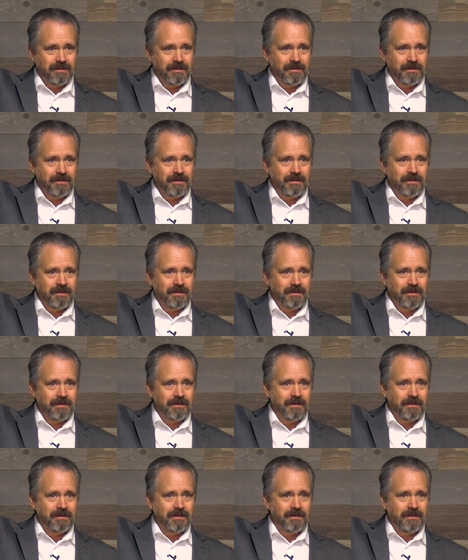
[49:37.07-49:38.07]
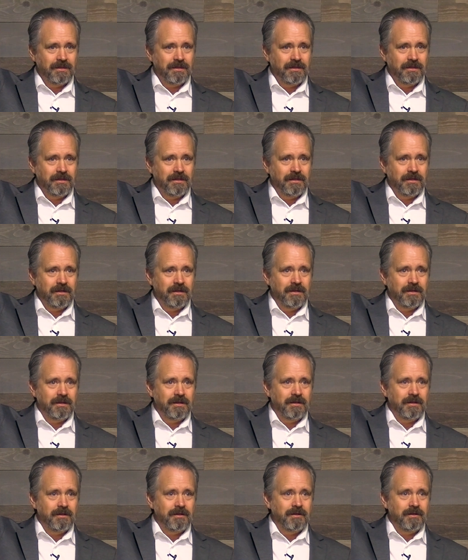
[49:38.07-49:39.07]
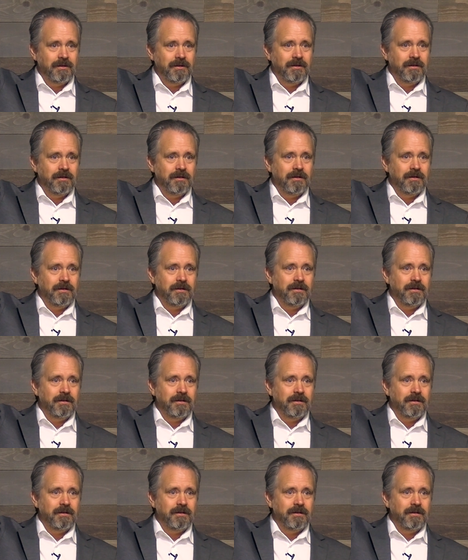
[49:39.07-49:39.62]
Nothing is said.